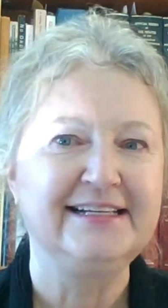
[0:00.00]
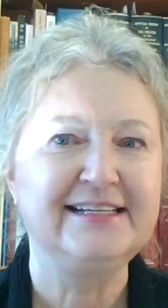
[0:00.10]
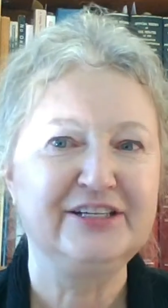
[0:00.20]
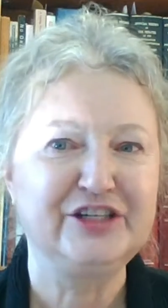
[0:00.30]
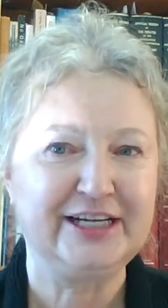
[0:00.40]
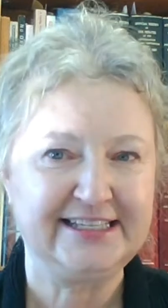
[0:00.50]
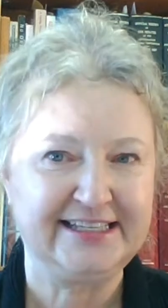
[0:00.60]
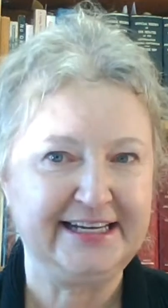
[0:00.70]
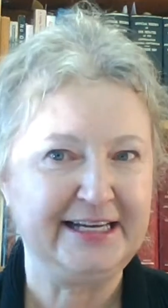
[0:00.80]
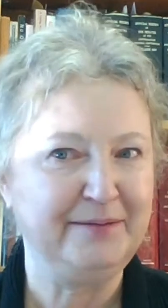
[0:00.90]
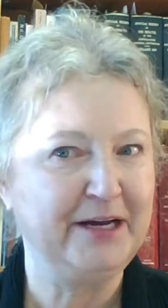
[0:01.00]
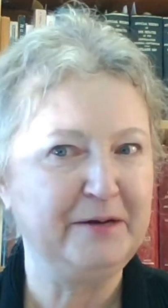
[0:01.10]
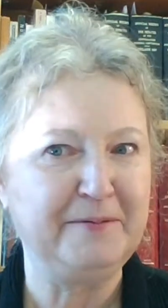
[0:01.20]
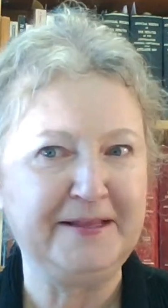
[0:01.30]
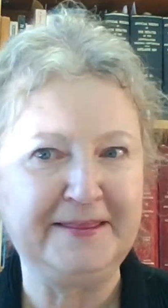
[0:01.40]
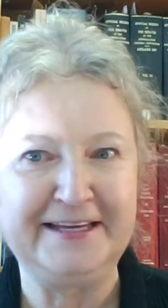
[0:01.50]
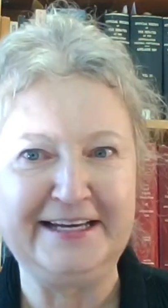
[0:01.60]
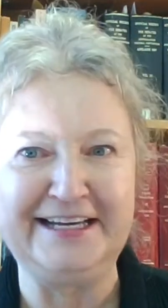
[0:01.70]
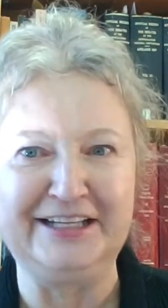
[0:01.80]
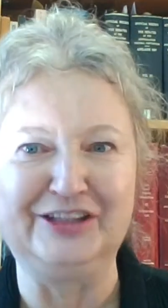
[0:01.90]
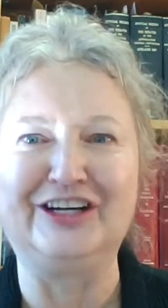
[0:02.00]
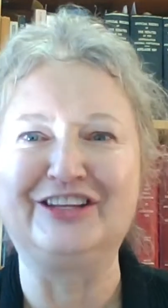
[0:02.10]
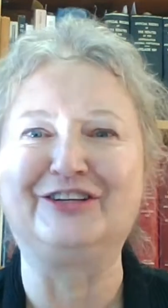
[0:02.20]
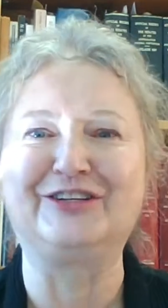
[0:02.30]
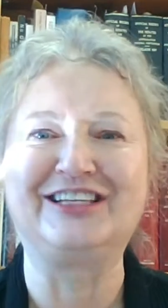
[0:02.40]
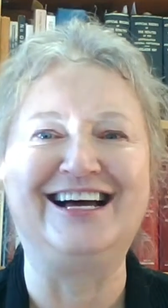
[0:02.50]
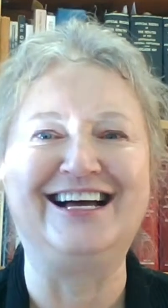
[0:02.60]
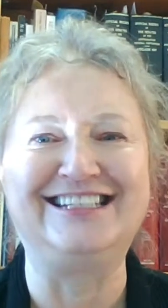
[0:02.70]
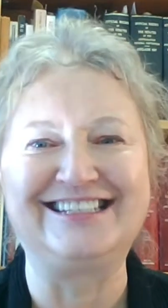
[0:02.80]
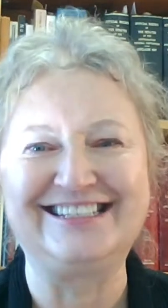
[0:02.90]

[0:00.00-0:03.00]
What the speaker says: suggests that he might have been thinking along those lines.